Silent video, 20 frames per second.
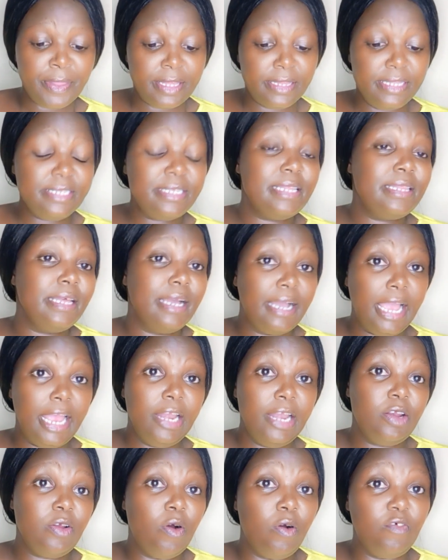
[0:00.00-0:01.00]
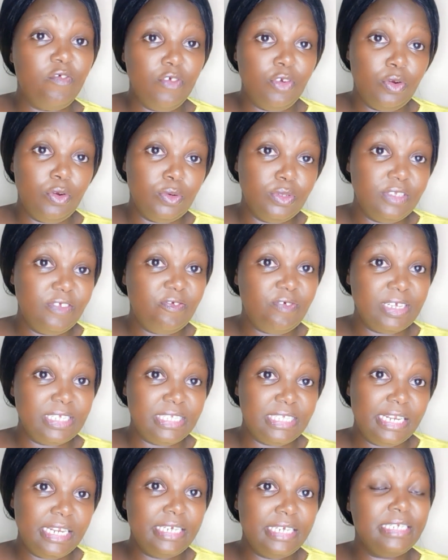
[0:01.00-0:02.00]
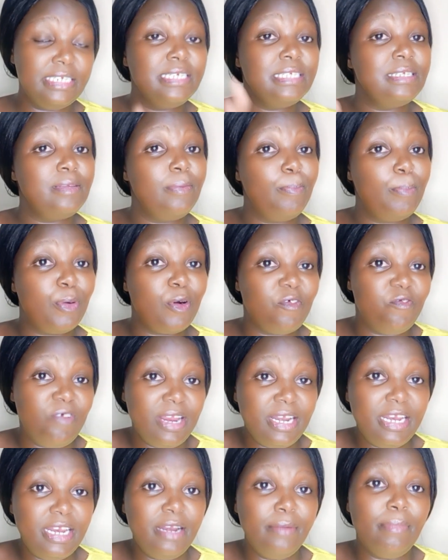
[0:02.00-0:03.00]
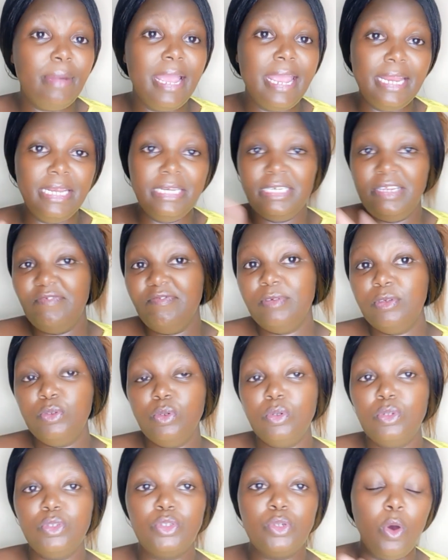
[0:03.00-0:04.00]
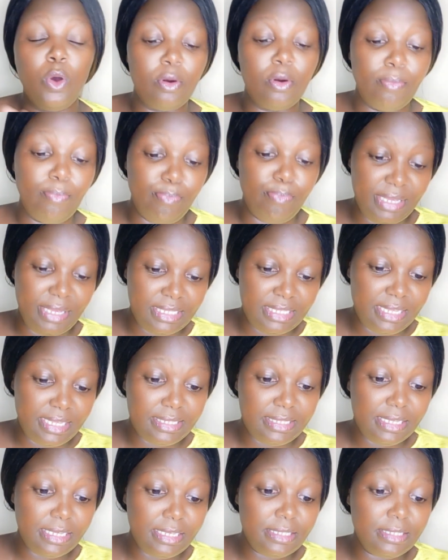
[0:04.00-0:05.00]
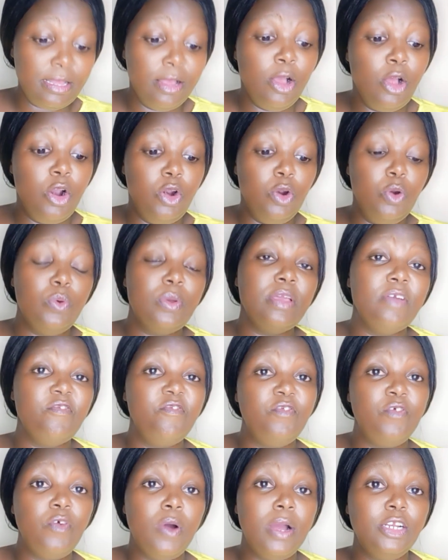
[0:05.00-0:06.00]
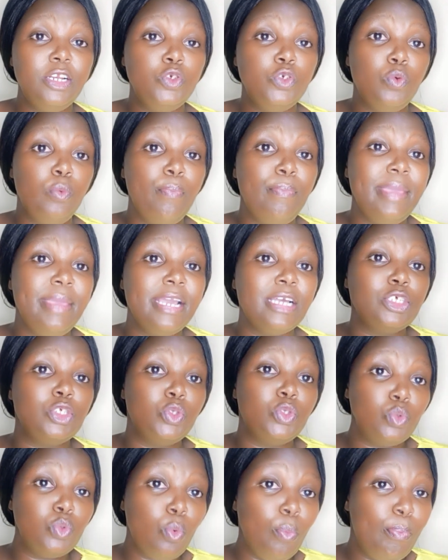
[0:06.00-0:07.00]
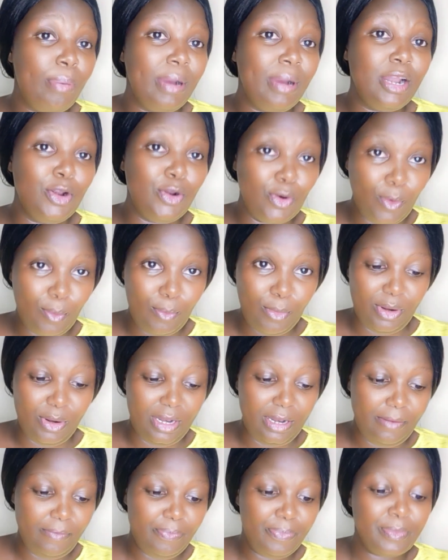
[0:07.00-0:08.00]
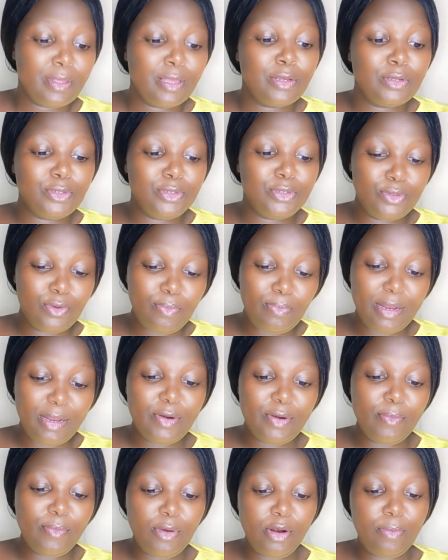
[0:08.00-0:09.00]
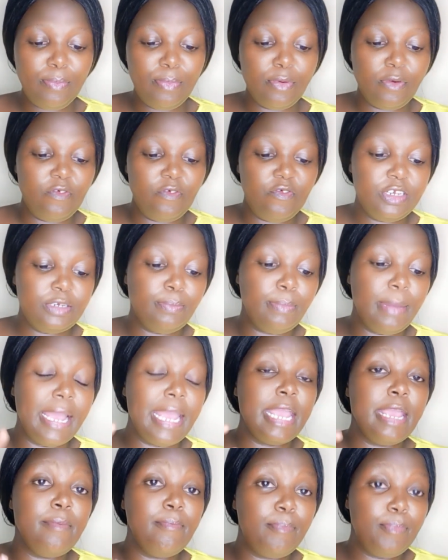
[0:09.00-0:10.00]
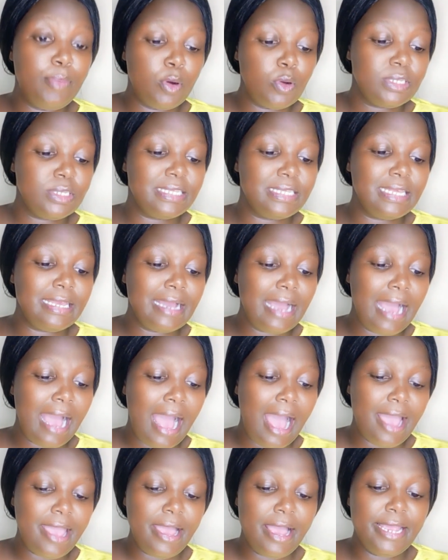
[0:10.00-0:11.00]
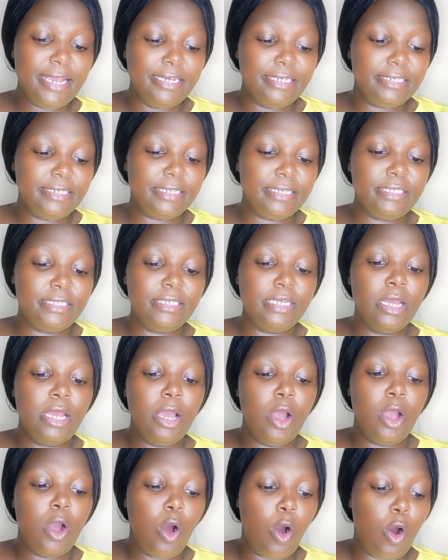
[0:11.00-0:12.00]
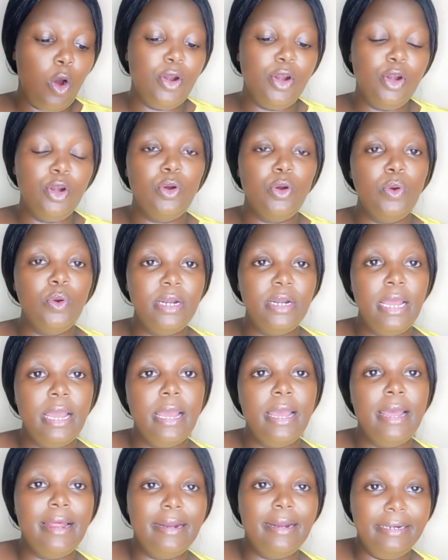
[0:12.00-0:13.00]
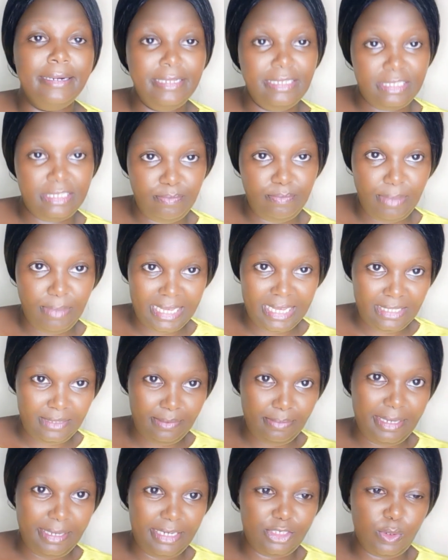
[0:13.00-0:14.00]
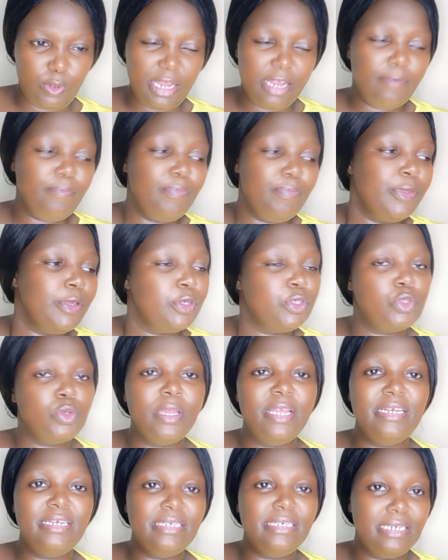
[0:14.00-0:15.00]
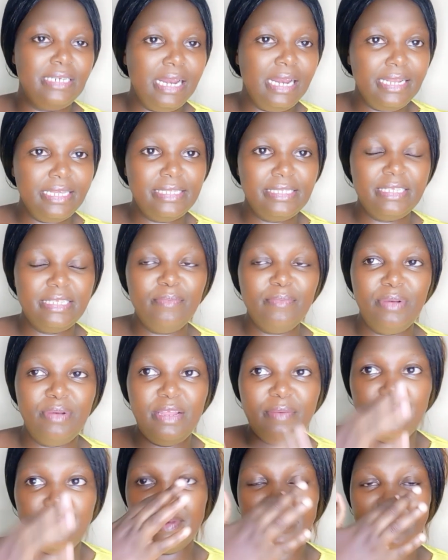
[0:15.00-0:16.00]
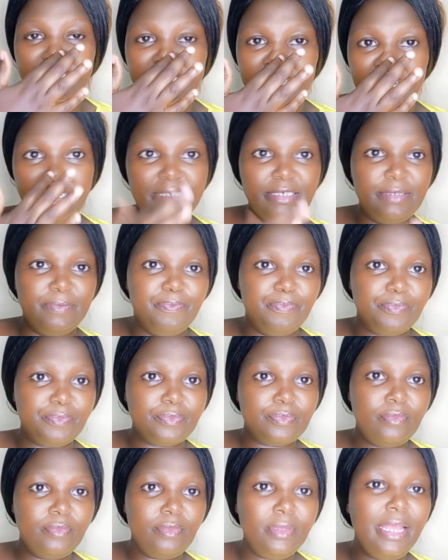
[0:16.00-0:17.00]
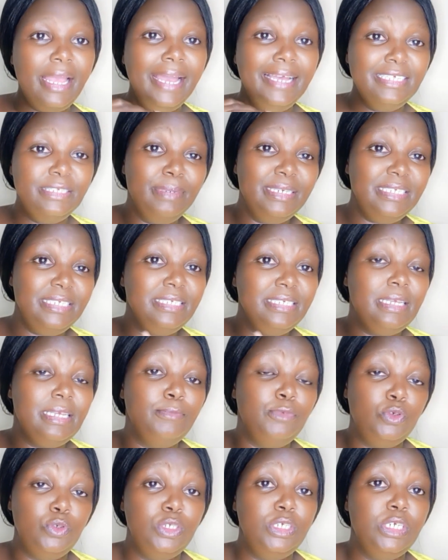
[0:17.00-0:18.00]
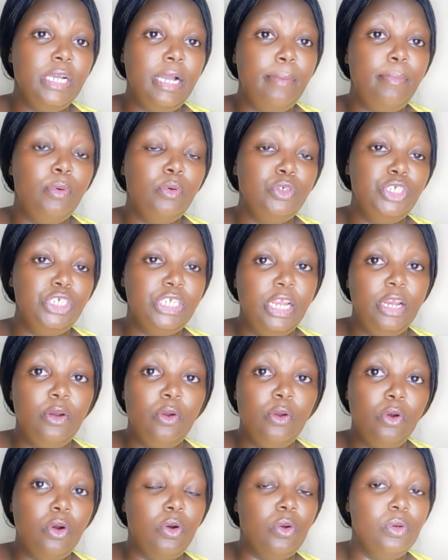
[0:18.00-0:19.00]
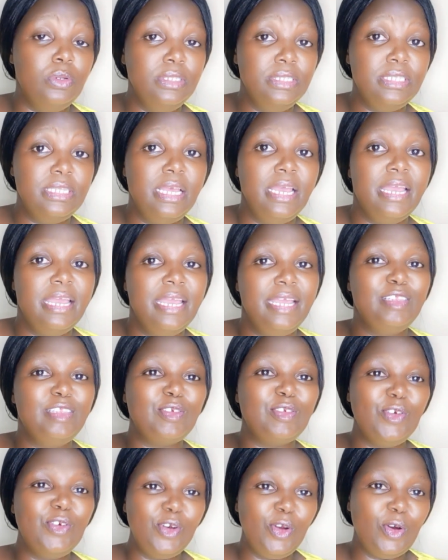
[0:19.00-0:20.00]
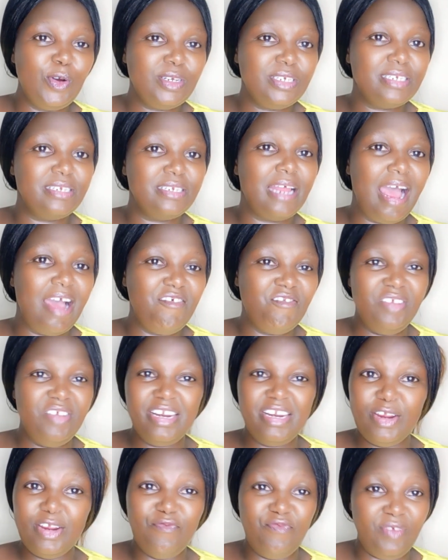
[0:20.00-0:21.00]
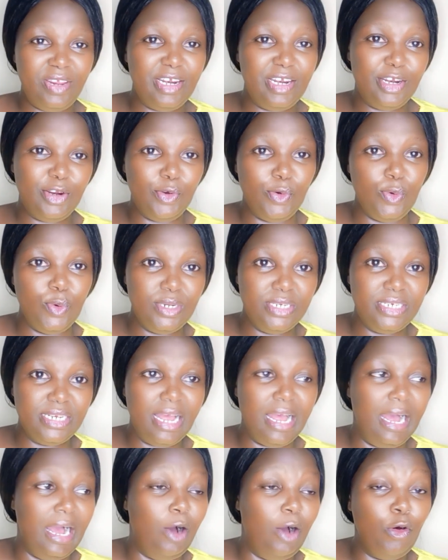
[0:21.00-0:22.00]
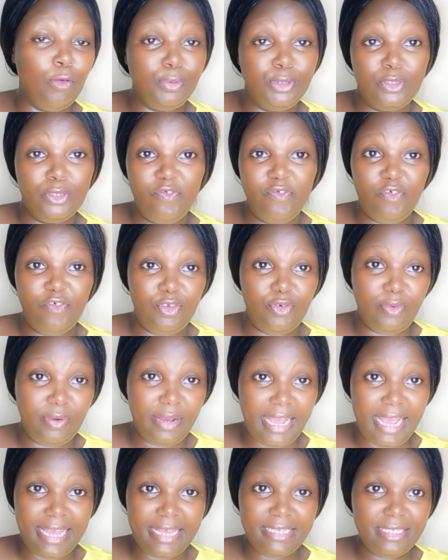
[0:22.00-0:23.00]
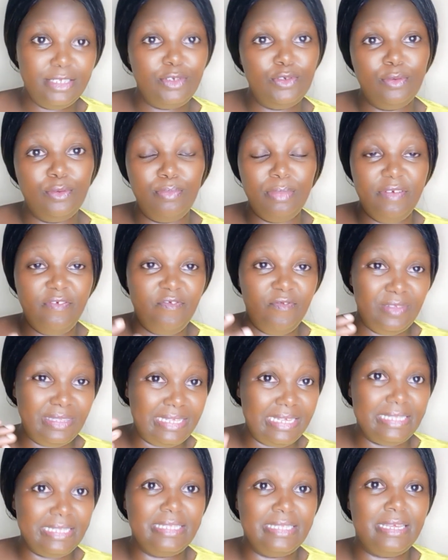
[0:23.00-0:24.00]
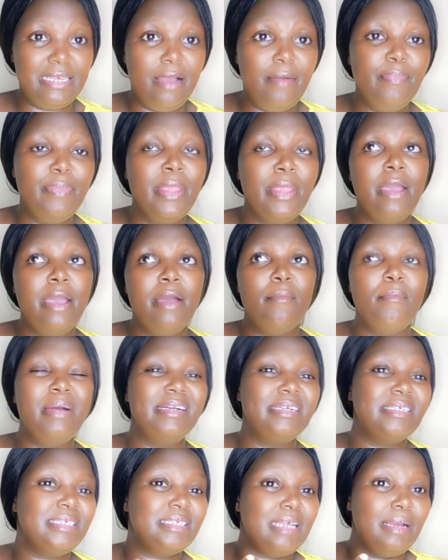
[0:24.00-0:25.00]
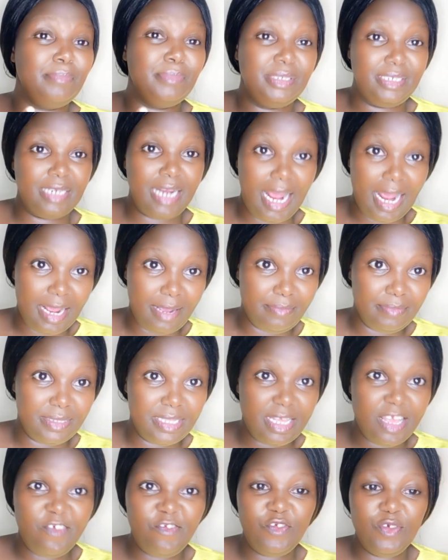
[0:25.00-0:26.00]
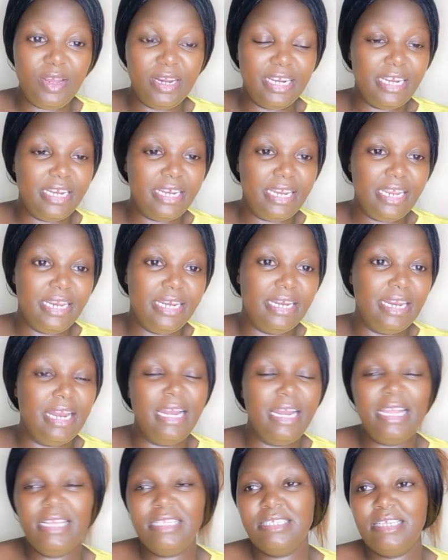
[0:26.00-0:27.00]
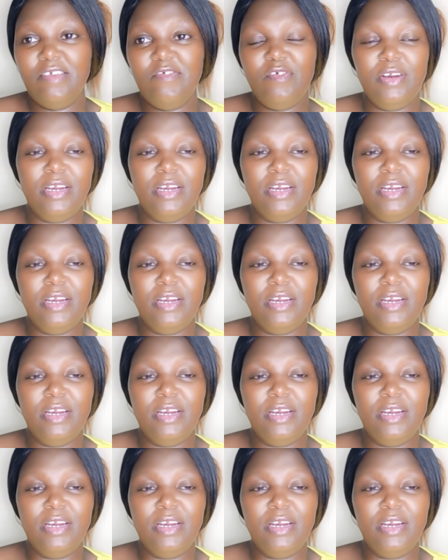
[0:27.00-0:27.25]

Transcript: These are the kind of loans facilities provided by individuals or businesses looking forward to make supernormal profit by imposing higher interest on loan disbursement. Okay, so it really simply means that as much as I'm talking about Shyloc loans, it's not a very good option for you guys, to be sincere. But sometimes if you are in need, let's say for